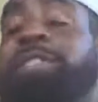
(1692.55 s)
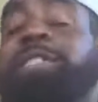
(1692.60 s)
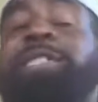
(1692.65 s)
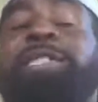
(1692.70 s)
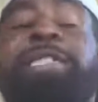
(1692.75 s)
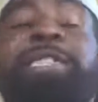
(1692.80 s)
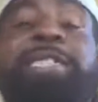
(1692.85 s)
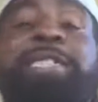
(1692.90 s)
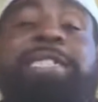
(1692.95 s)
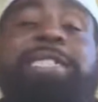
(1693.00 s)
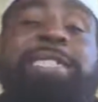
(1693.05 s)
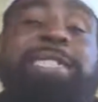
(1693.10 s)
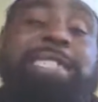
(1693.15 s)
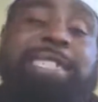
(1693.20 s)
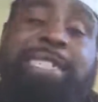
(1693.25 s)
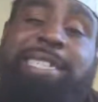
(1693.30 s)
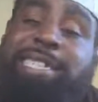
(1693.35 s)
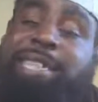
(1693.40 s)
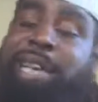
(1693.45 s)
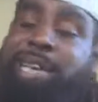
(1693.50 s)
season
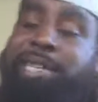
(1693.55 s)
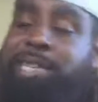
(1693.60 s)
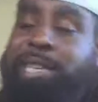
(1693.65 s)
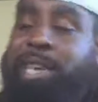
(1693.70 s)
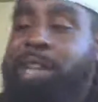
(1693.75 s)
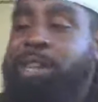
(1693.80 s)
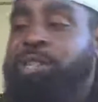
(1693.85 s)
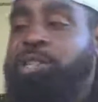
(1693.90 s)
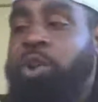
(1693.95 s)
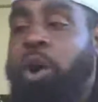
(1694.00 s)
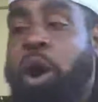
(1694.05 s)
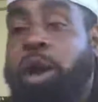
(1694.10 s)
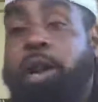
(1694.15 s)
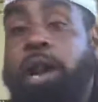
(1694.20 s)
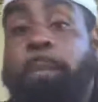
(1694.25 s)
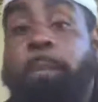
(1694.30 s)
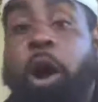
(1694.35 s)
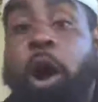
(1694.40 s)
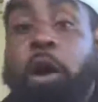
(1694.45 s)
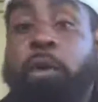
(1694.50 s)
is just getting started.
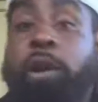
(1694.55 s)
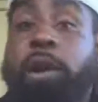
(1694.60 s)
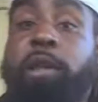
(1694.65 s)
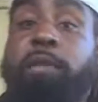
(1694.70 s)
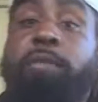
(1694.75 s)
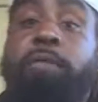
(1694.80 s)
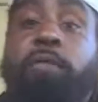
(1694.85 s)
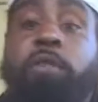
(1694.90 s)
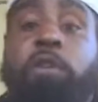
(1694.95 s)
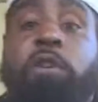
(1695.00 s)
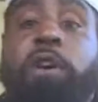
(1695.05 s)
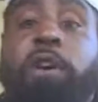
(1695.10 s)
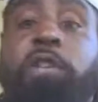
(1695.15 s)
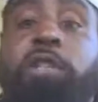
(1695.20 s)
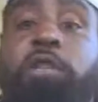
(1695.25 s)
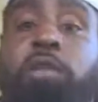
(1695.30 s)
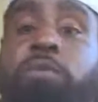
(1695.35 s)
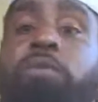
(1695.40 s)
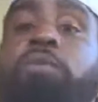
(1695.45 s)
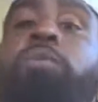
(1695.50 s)
I'm already
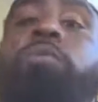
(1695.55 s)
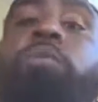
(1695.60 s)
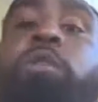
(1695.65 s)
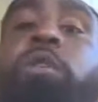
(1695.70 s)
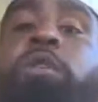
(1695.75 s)
4-2.